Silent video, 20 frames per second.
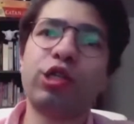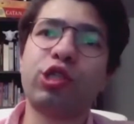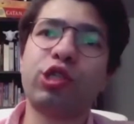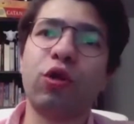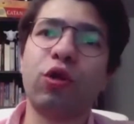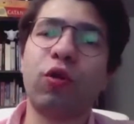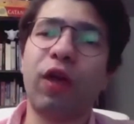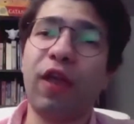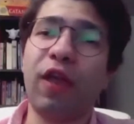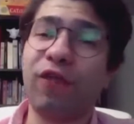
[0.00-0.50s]

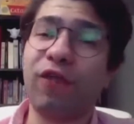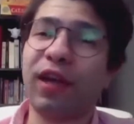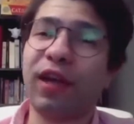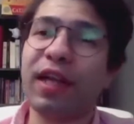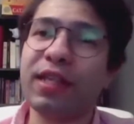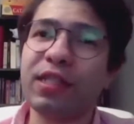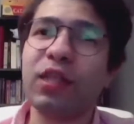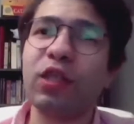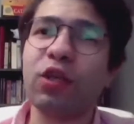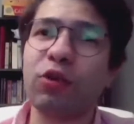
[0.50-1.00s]
So if
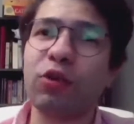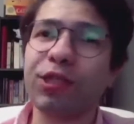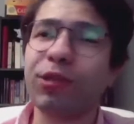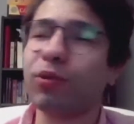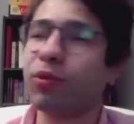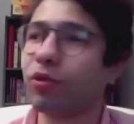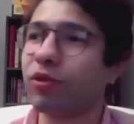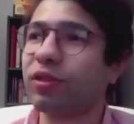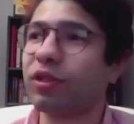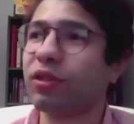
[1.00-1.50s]
it lands in the
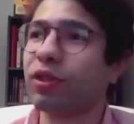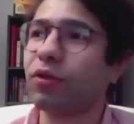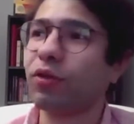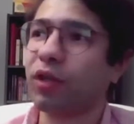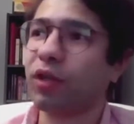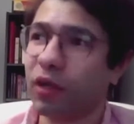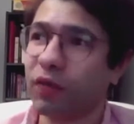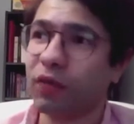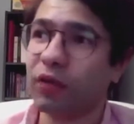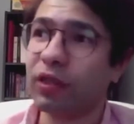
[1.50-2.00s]
ocean, we don't intend
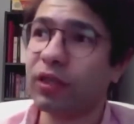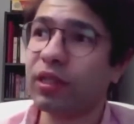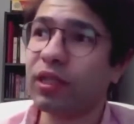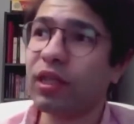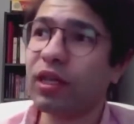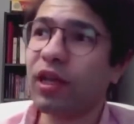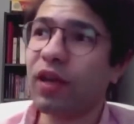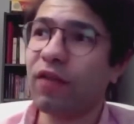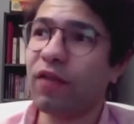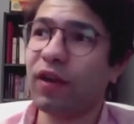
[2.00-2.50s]
to recover it.